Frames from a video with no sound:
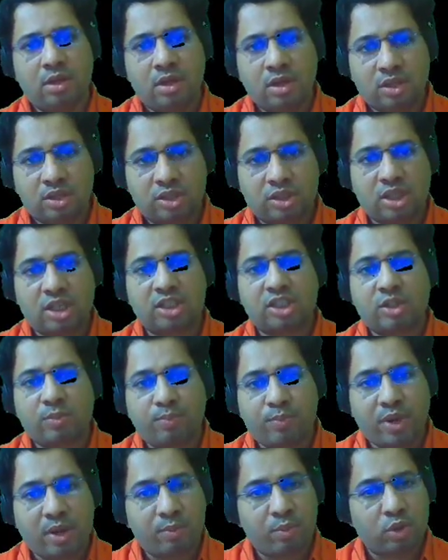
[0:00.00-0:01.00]
Such
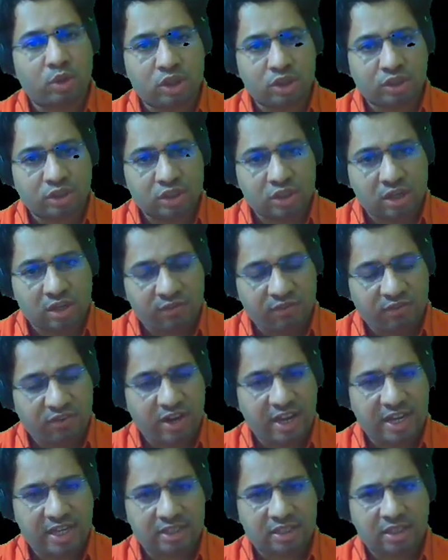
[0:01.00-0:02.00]
prepositional
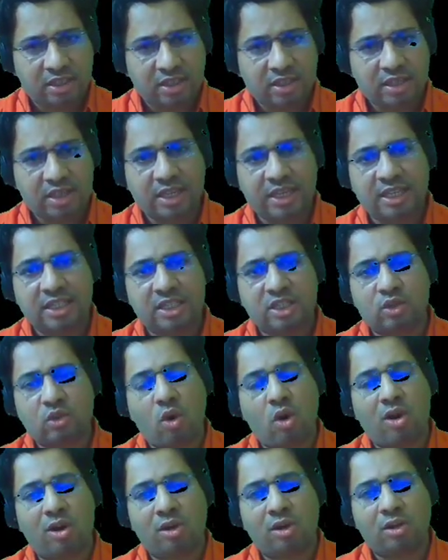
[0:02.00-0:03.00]
phrase is
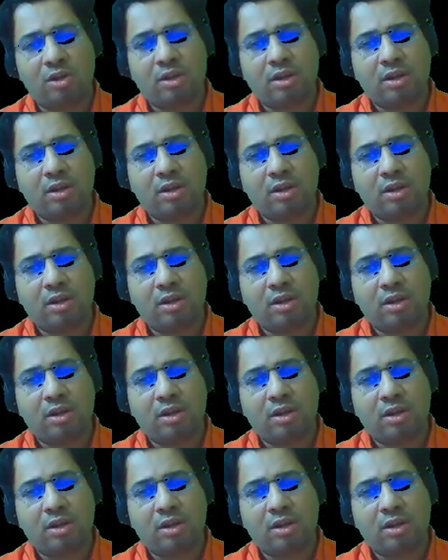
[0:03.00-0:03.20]
called